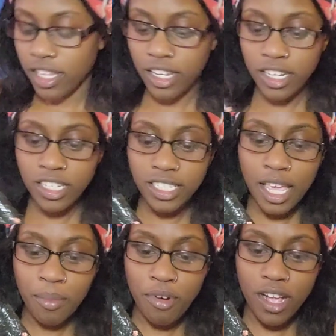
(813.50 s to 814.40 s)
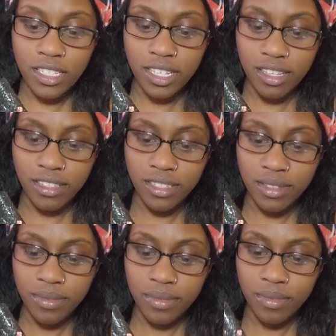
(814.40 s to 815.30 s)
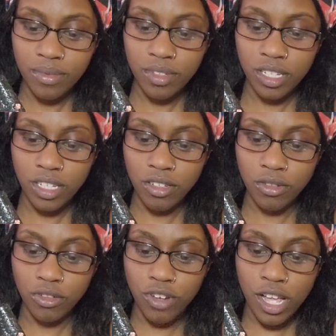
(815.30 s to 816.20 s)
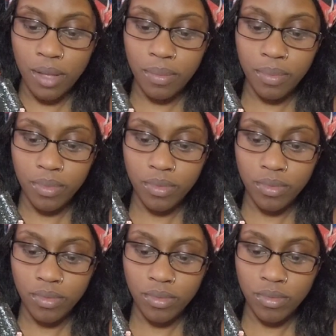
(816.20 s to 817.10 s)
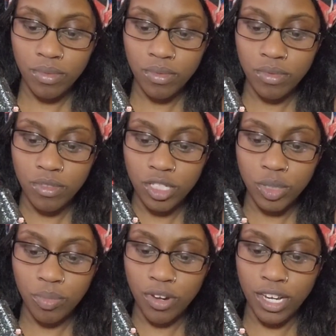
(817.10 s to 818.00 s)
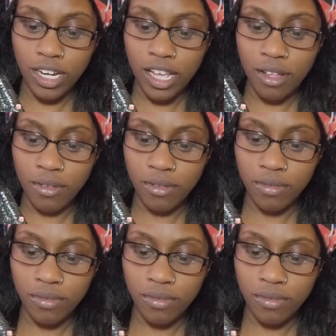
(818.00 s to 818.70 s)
And then the same process. A little drop, spread it out.